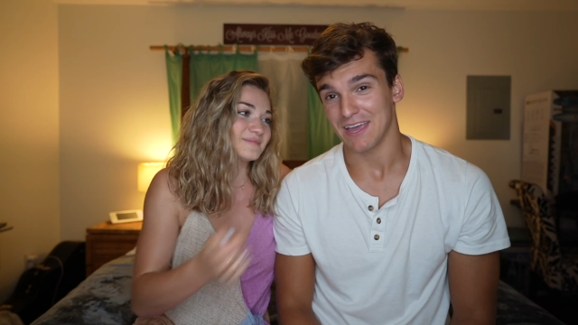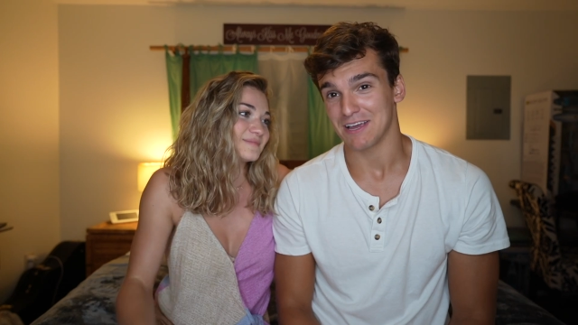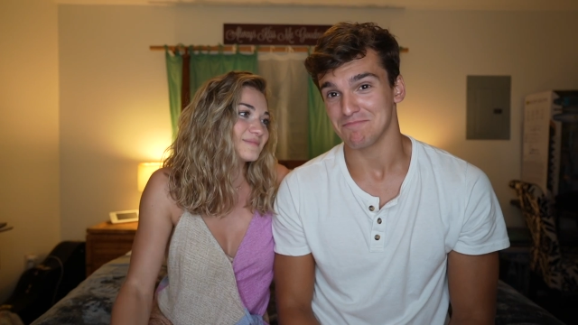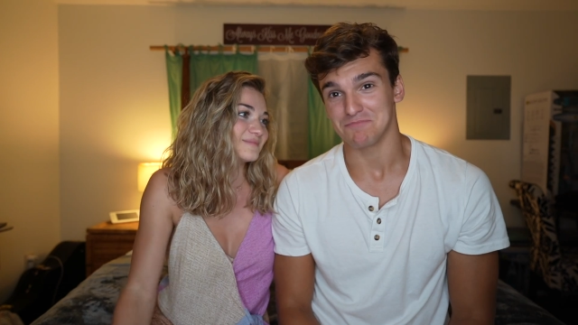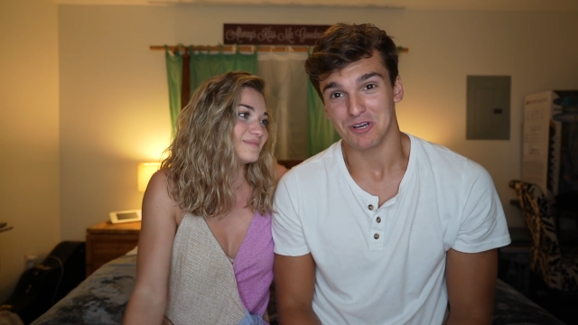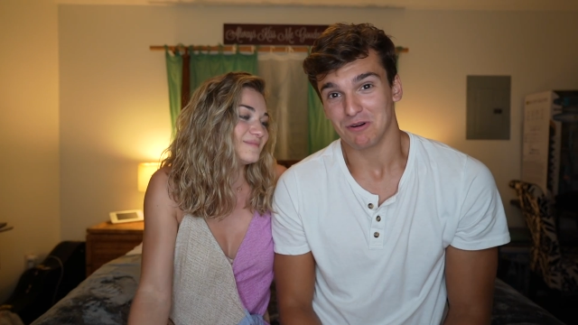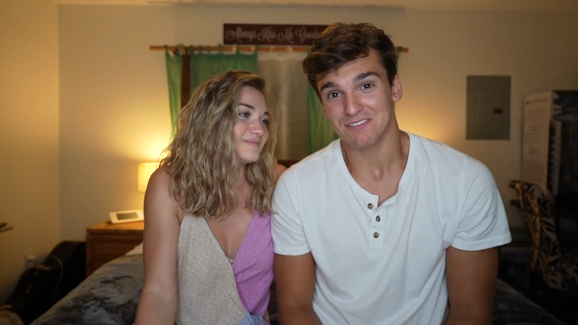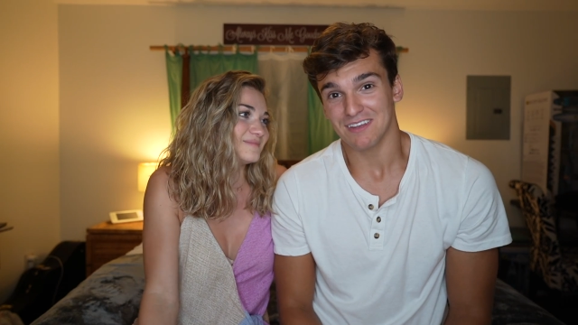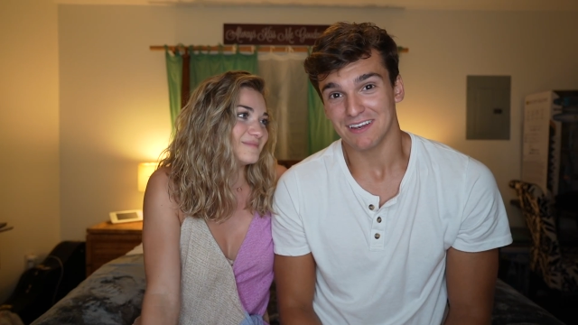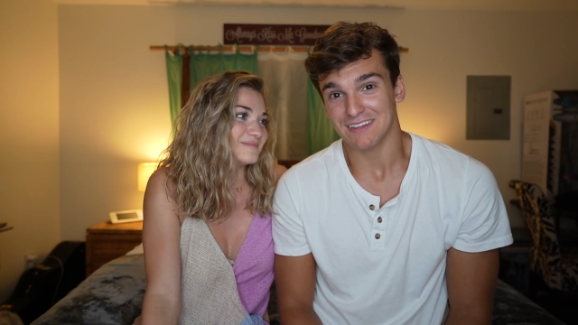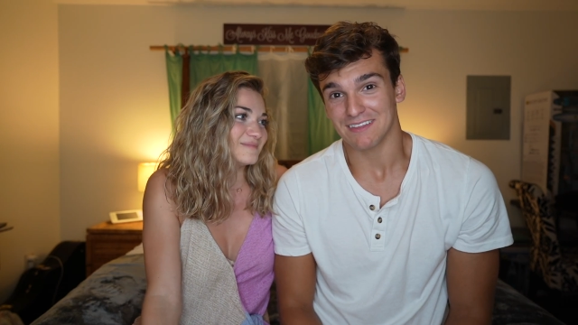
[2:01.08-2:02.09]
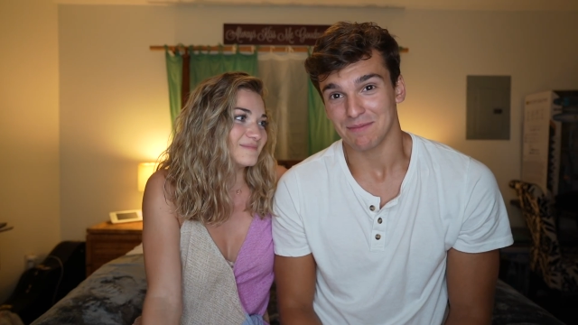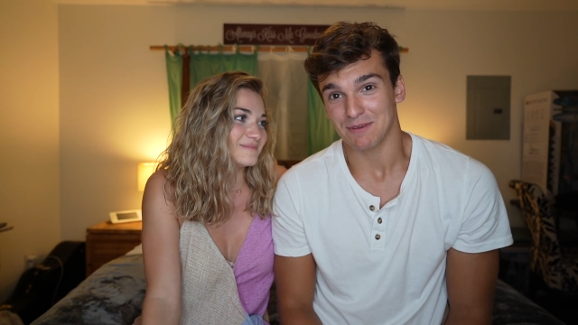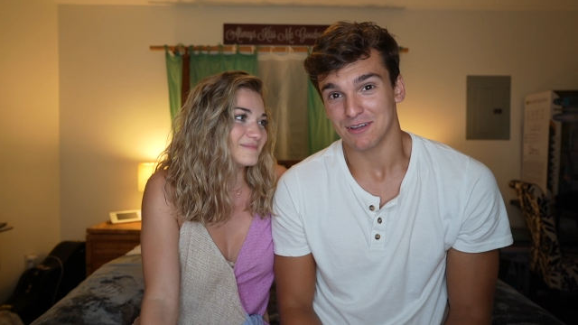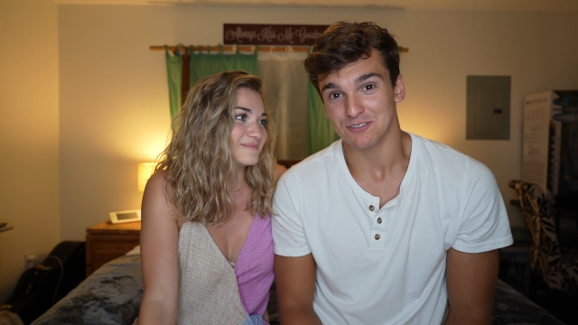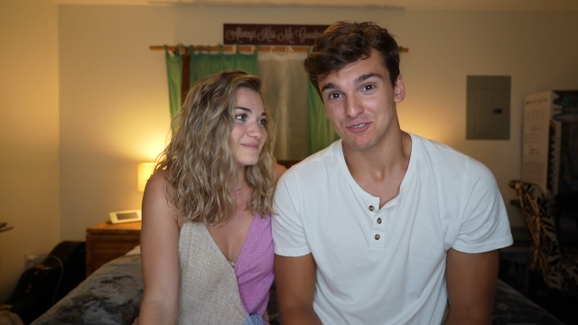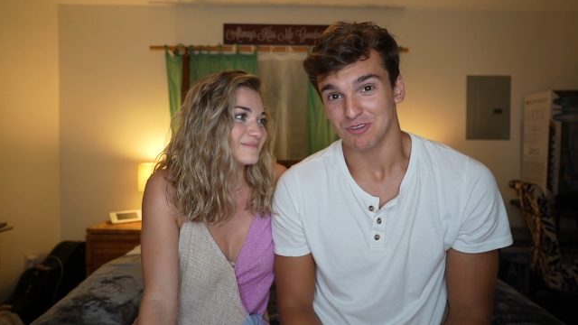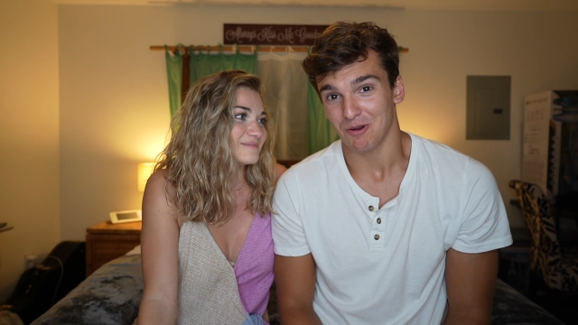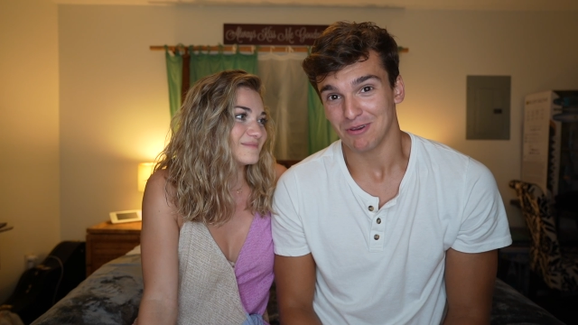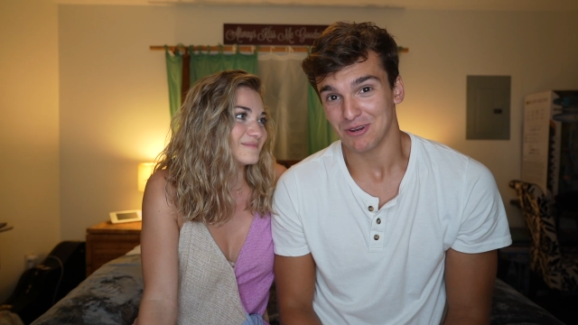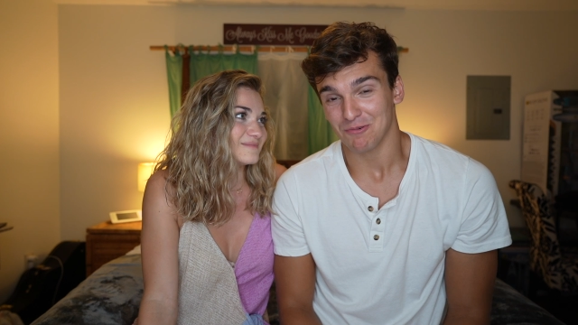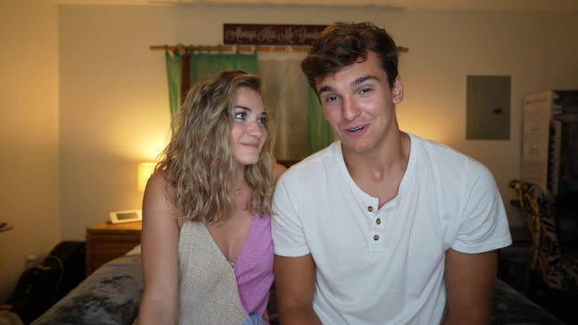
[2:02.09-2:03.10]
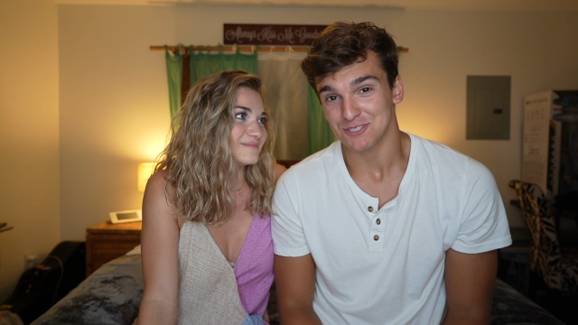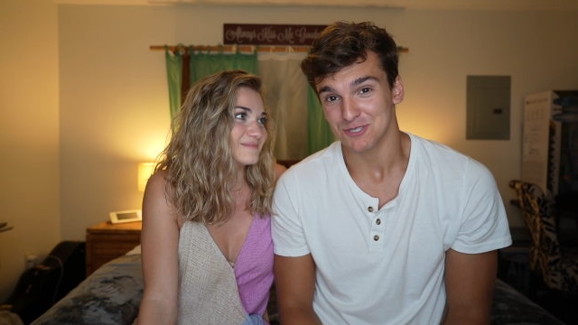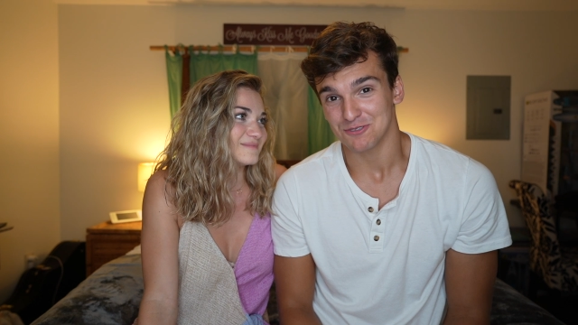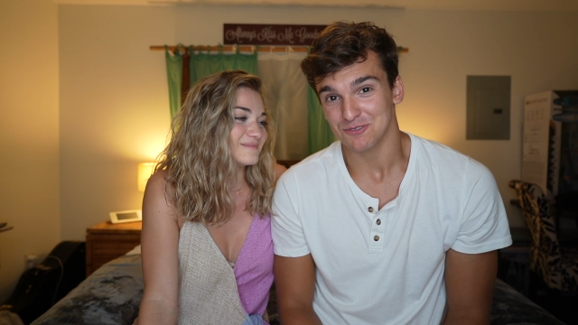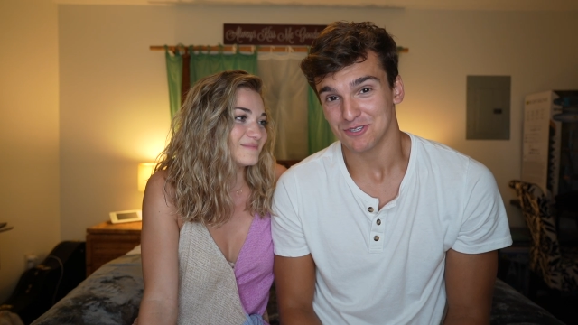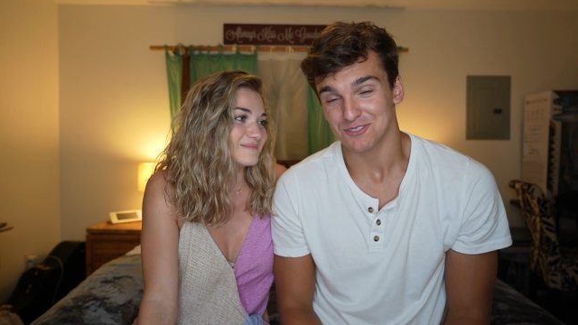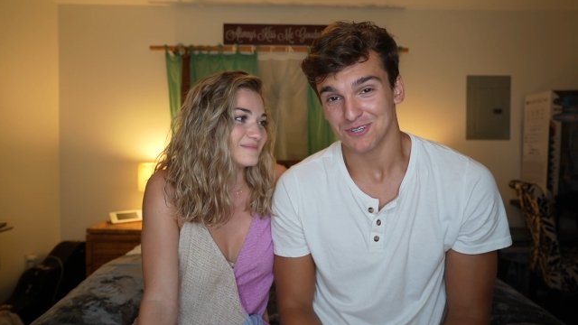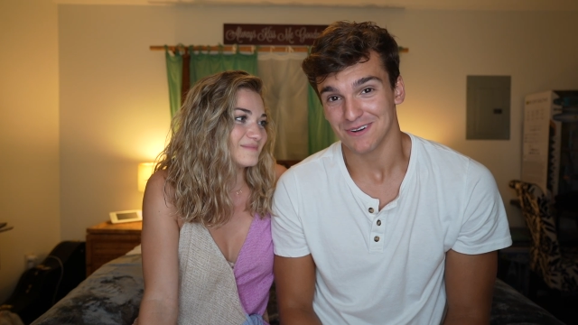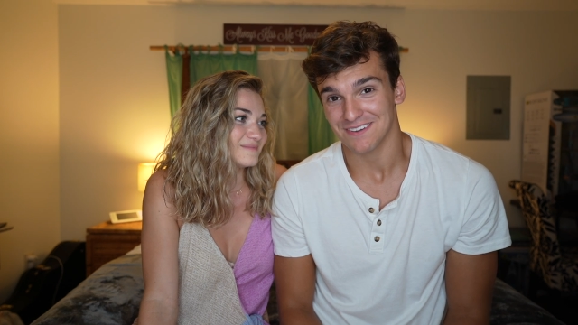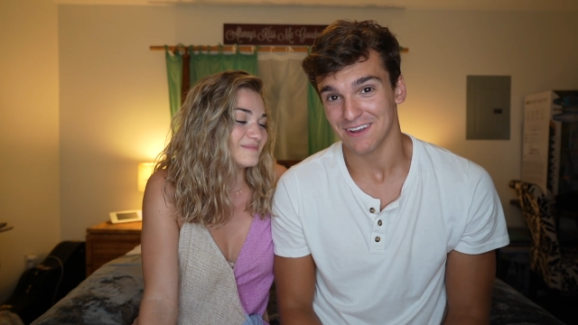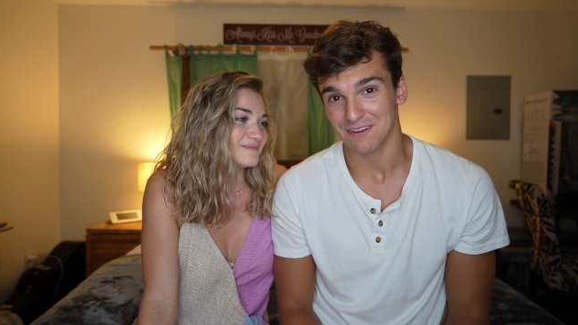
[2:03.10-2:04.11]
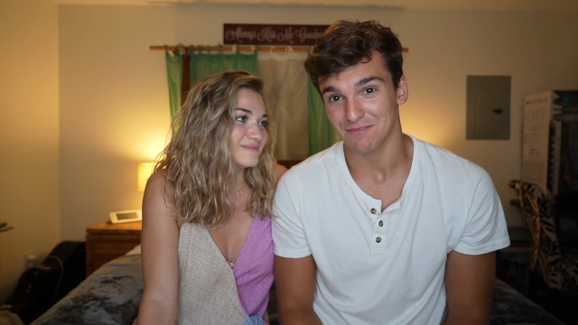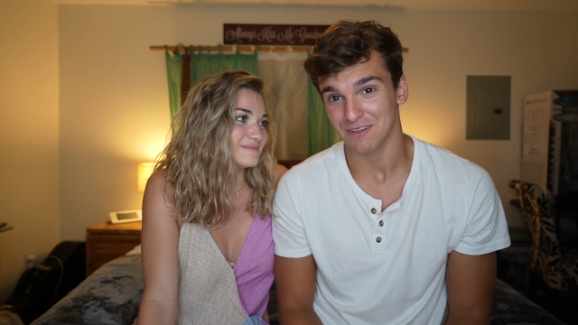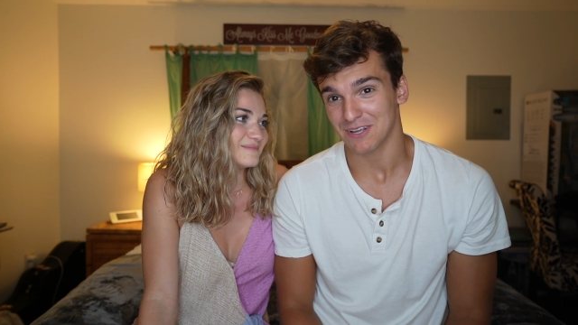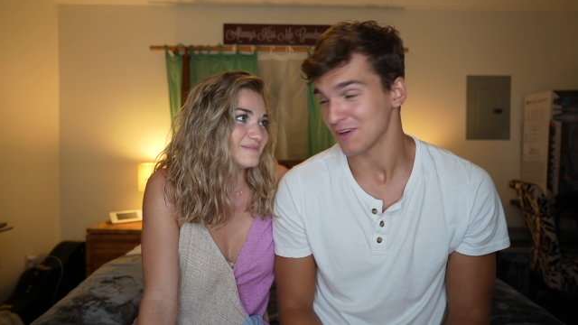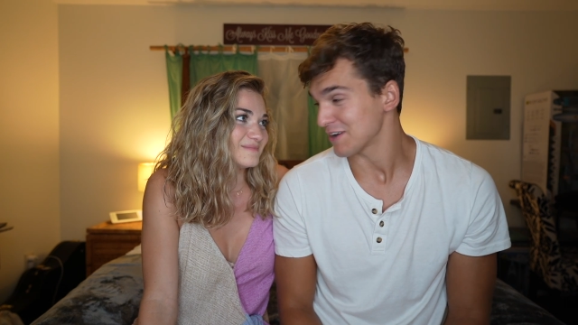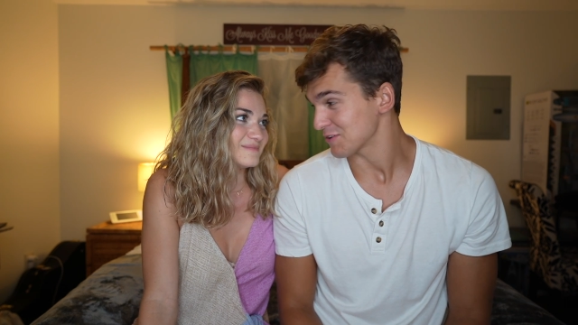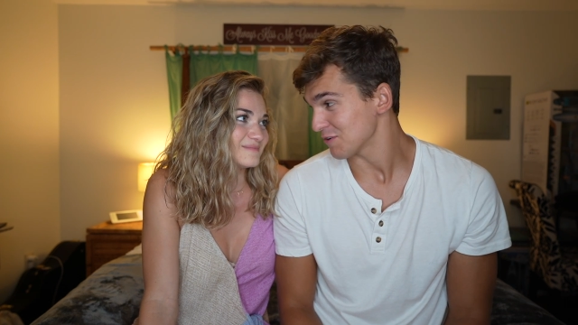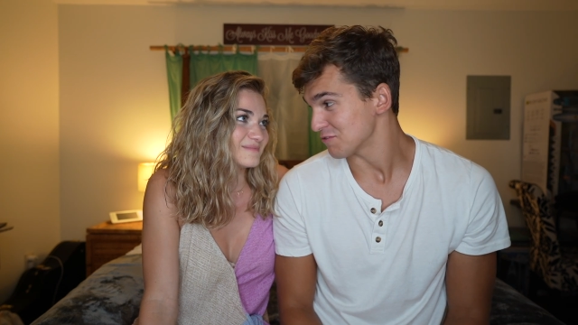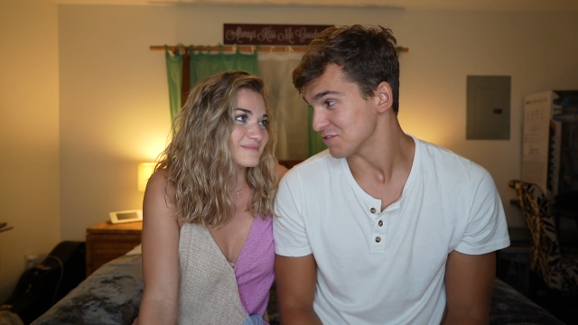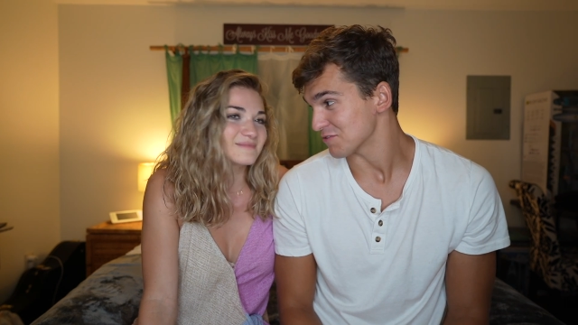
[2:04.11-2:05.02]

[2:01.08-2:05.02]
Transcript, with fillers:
Speaker 1: and no one said anything because you don't need to wear shoes or a shirt inside of like a lot of the grocery